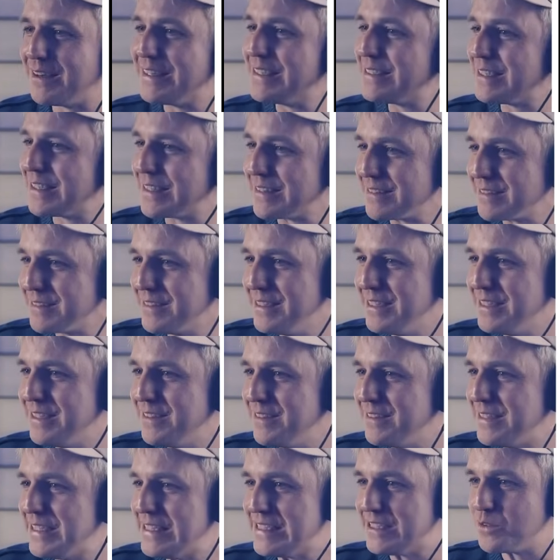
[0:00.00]
It's like,
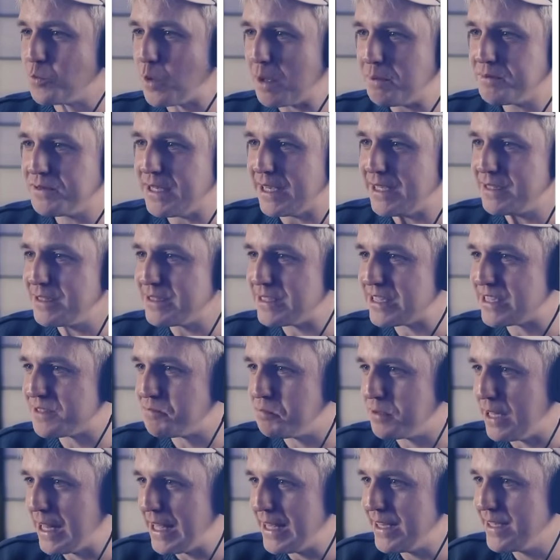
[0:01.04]
is the website
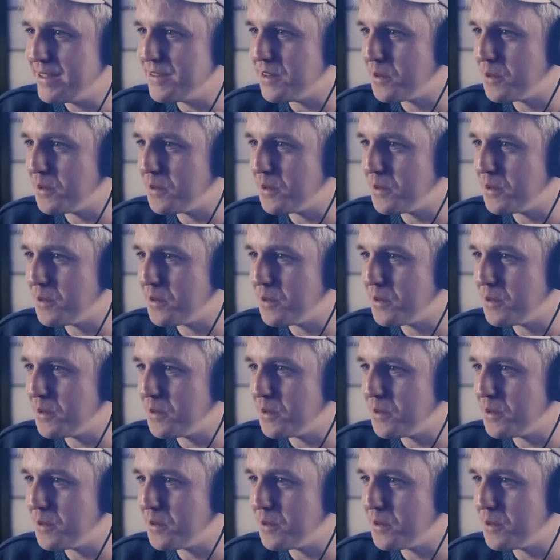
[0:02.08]
displaying